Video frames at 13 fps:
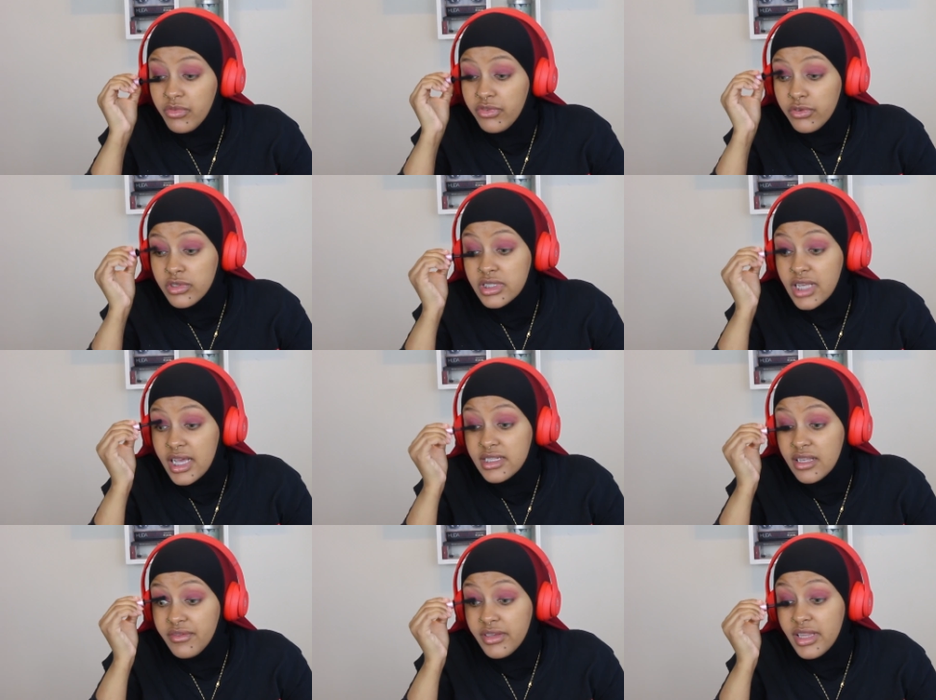full
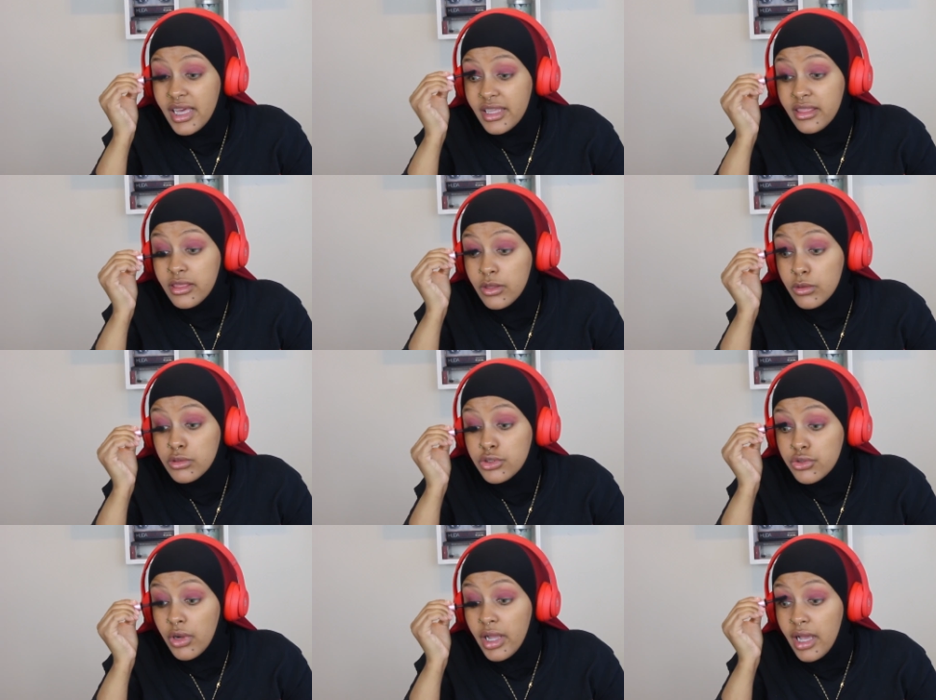size? I feel like those
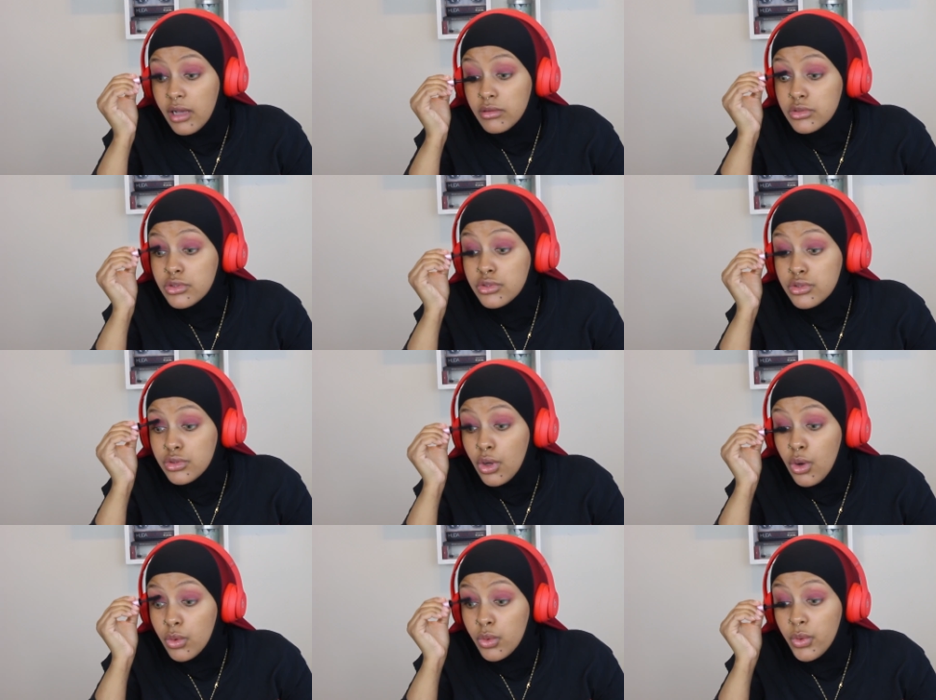dry out
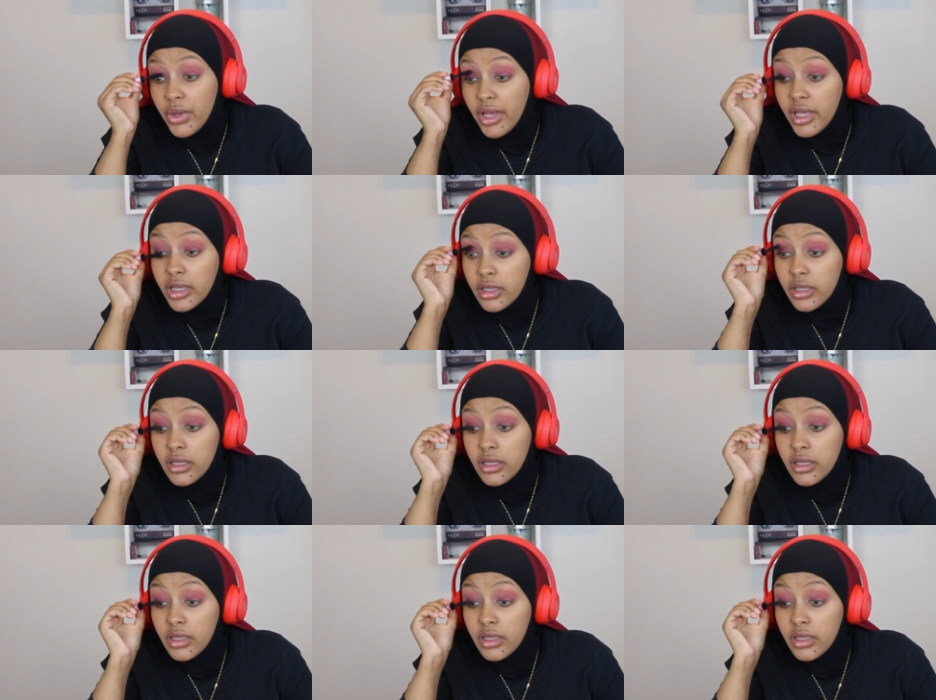so quick.